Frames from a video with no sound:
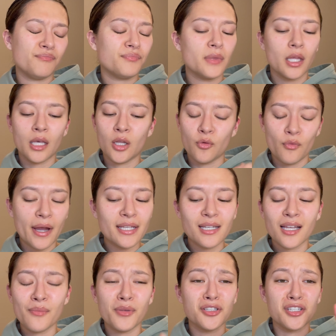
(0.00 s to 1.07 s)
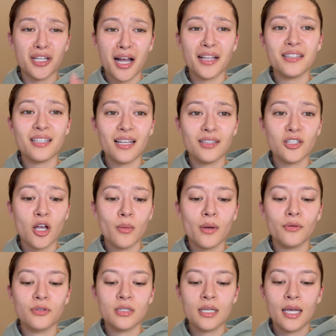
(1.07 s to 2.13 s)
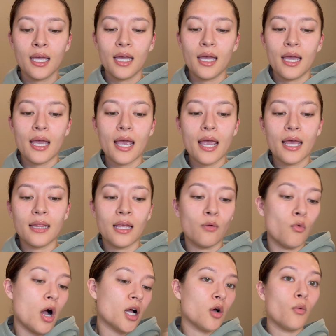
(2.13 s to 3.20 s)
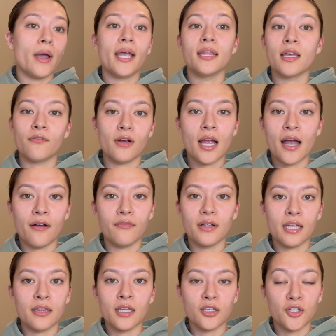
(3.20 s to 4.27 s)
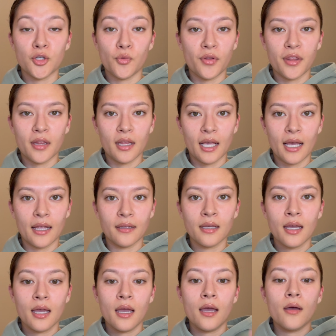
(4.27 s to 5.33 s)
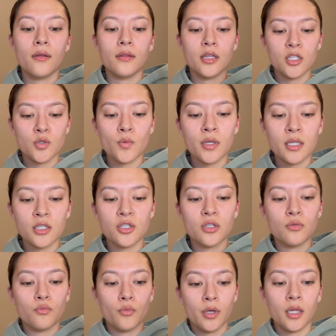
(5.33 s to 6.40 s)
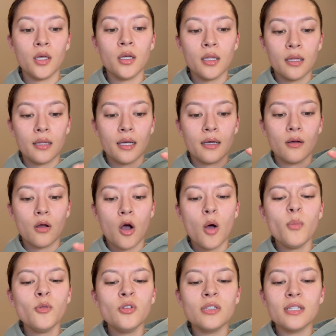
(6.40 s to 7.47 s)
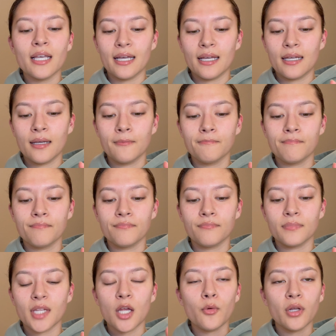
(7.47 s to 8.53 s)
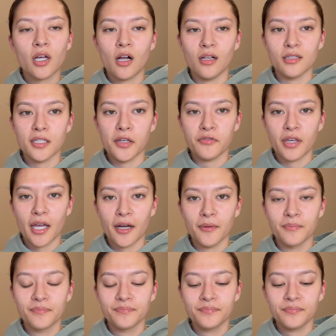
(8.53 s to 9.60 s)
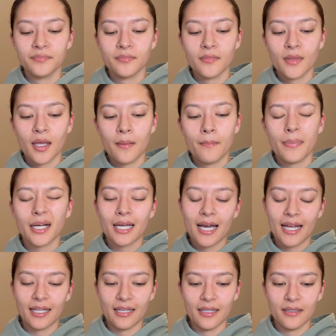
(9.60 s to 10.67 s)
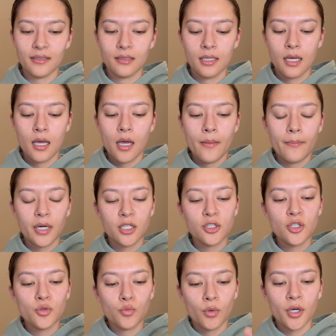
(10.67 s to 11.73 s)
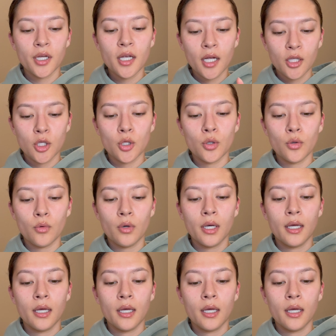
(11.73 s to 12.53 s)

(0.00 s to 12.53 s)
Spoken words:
write down a bunch of nonsense almost and then walk away and never have anything to do with it again. This one is just really almost like, I don't want to call it self-care, but it kind of is. But it's just working on you.